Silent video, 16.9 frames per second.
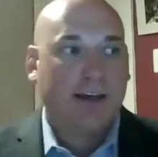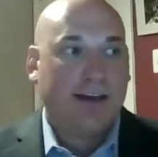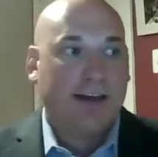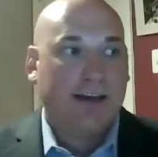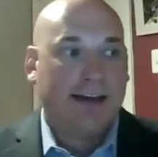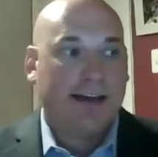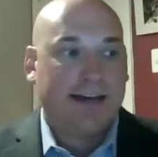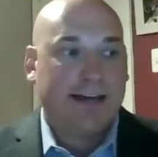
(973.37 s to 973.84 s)

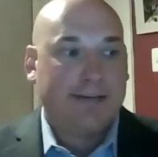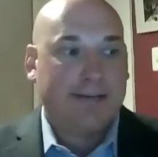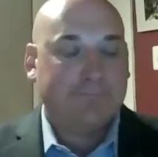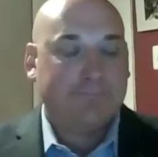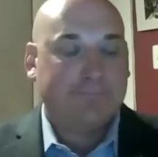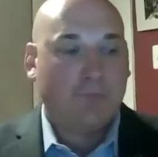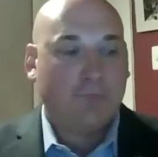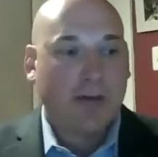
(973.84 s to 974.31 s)

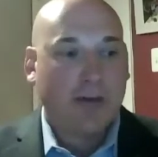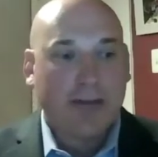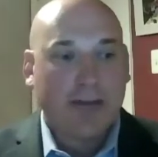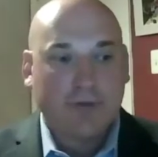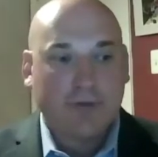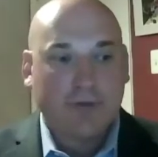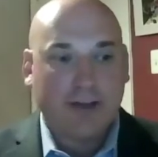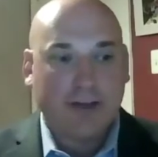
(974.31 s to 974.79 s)
what
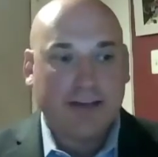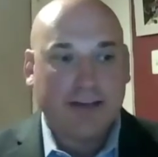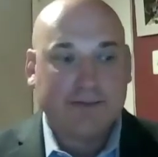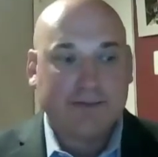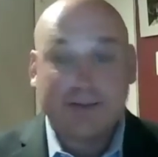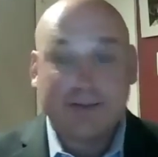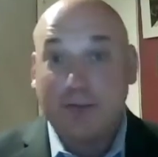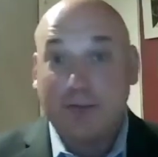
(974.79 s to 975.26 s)
I've realized
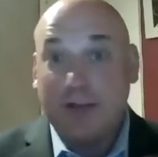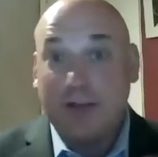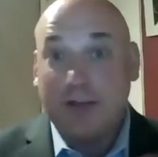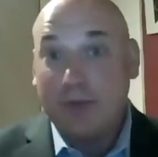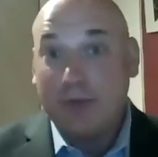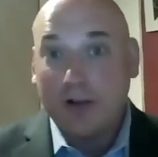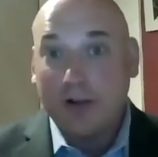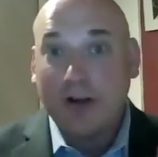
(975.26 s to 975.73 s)
is, and we
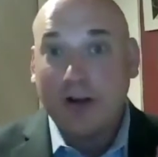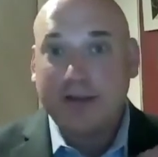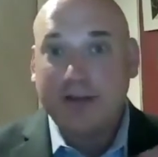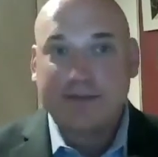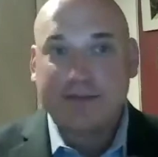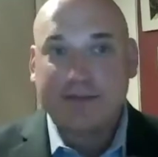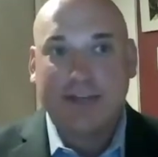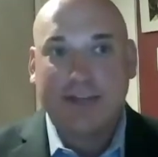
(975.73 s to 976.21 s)

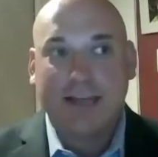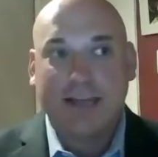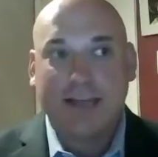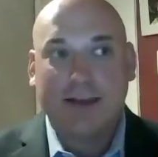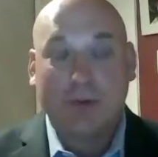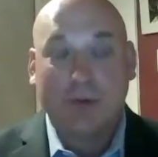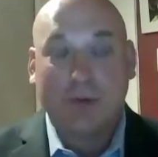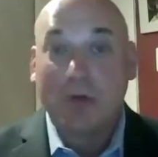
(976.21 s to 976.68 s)
lost,
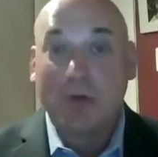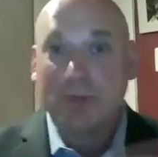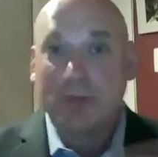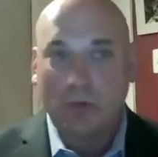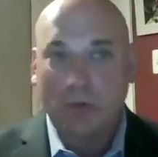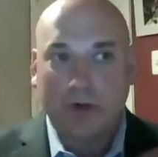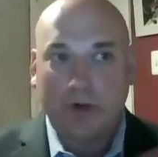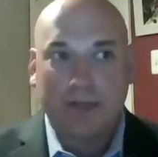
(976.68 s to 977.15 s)
and the
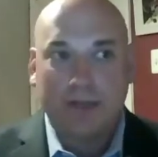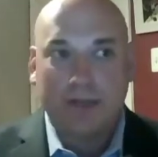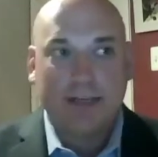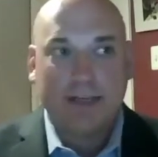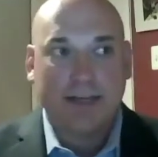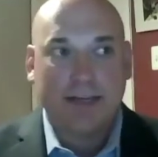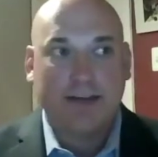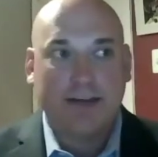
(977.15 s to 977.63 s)
woman won,
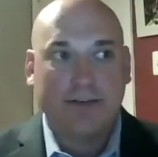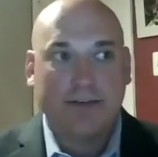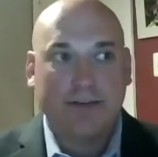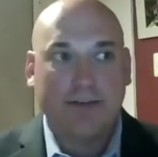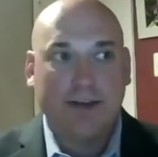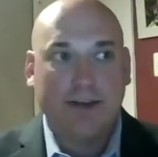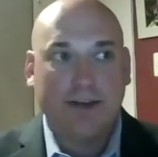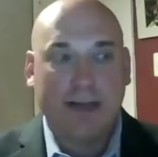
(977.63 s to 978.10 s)

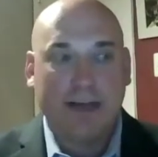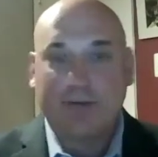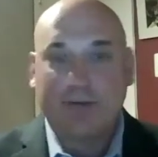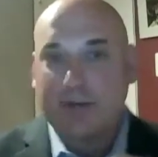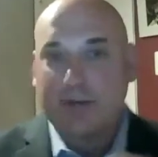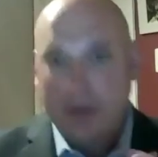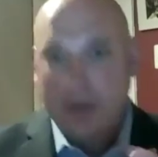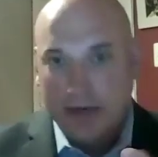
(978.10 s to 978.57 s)
the
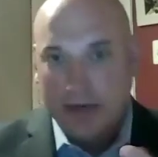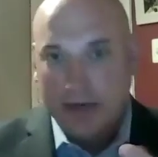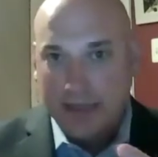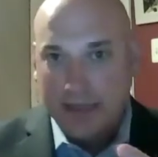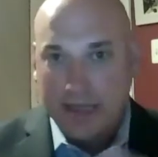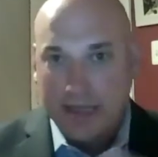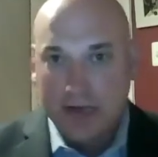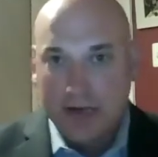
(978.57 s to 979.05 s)
African American
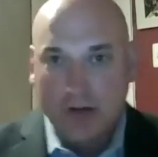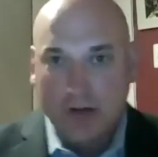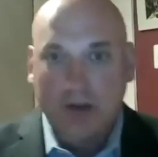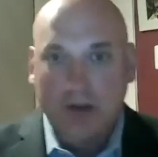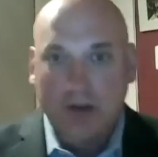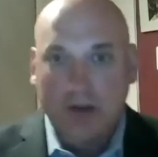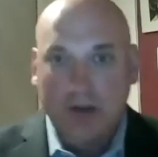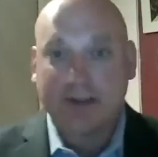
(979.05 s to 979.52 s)
candidate
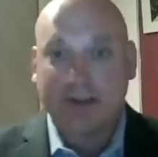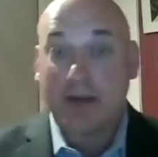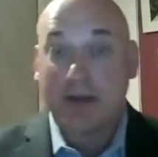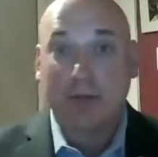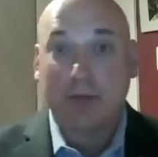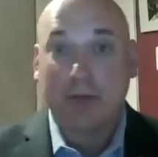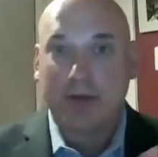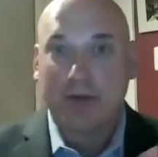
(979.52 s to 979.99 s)
lost, and they
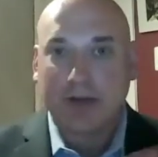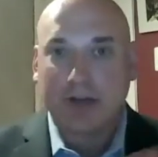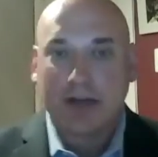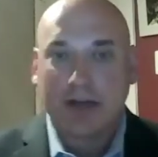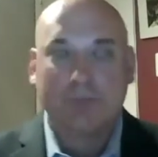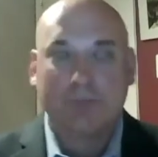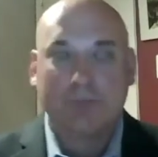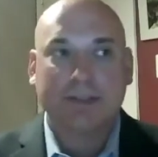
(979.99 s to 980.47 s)
were both
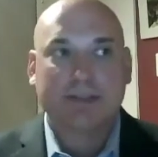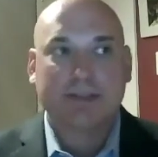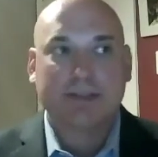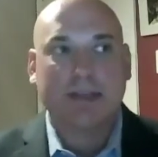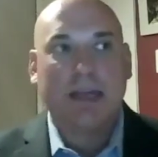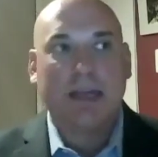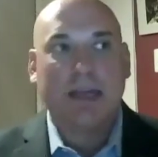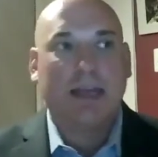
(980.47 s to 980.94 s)

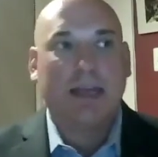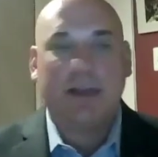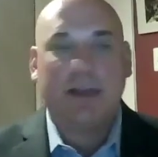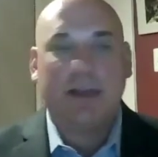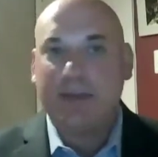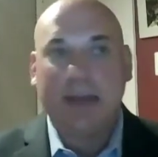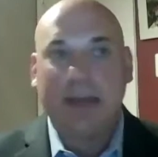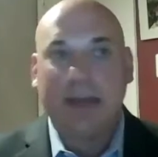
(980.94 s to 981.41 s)
incumbents. And I
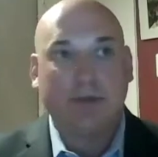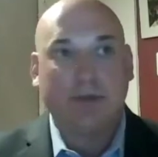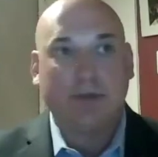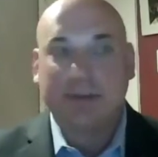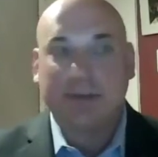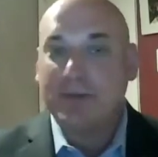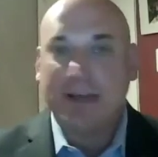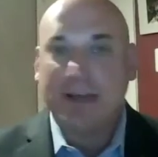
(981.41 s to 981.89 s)
mean, that was
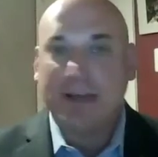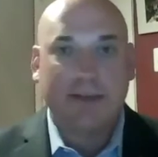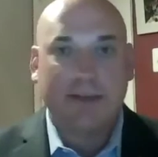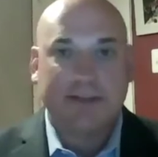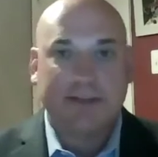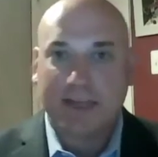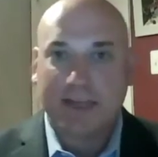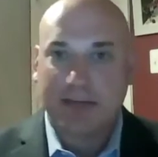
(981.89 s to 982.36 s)
up and down the
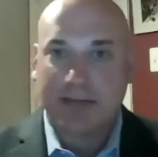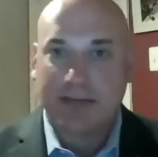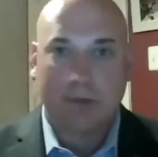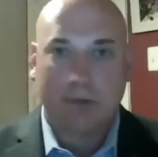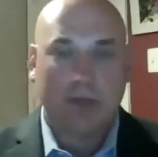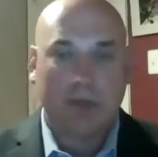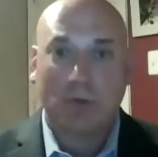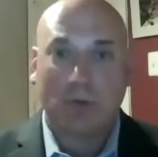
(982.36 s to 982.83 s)
ticket. I mean,
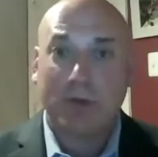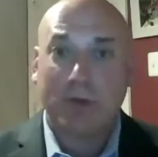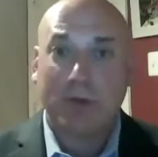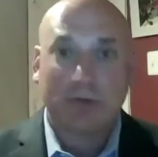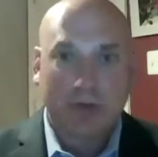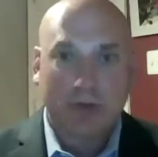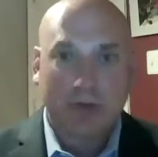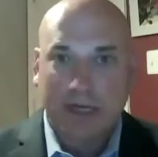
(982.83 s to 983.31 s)
we had women
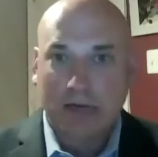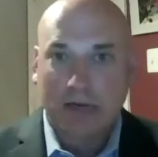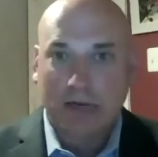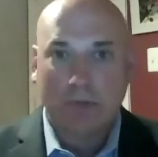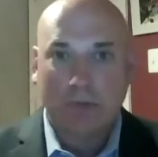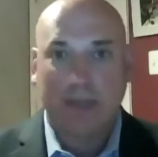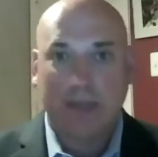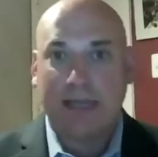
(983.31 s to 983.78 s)

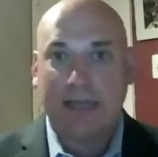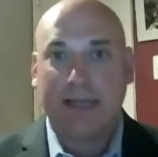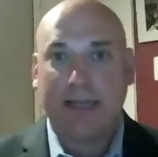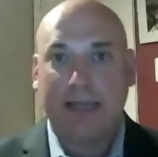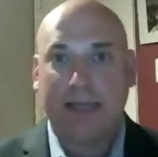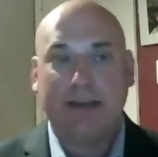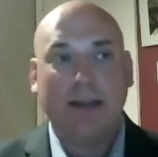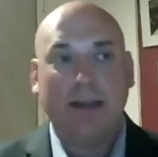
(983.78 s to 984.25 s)
running, we
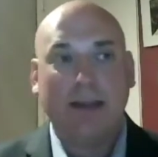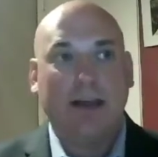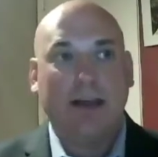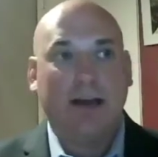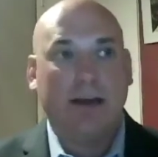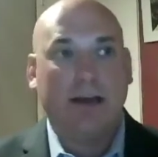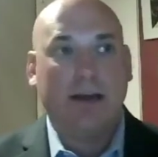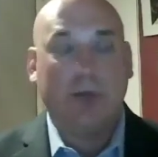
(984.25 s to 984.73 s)
had
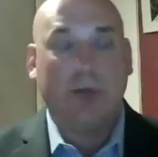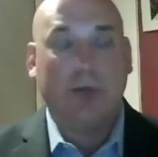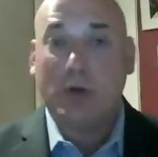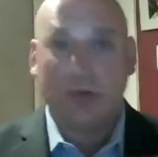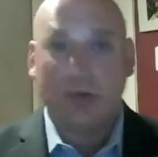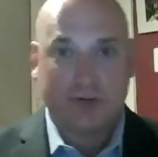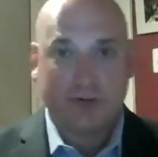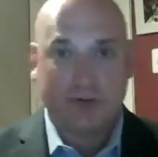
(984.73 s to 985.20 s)

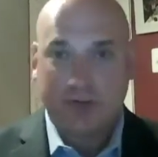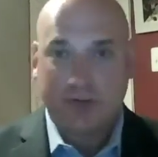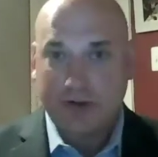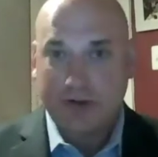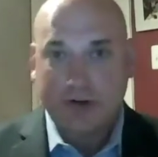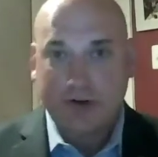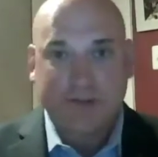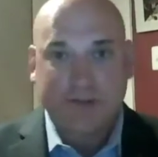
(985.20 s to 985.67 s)
minorities running
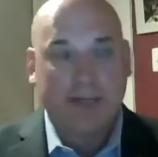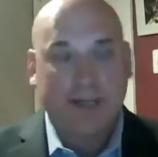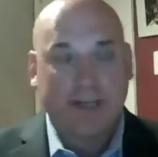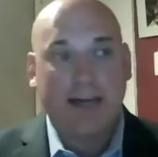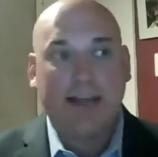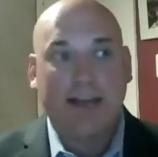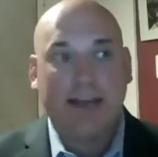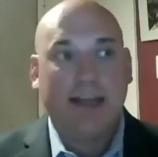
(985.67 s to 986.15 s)
on our
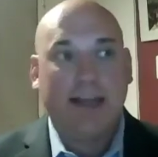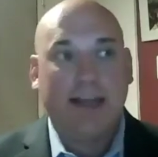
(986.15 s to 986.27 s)
side,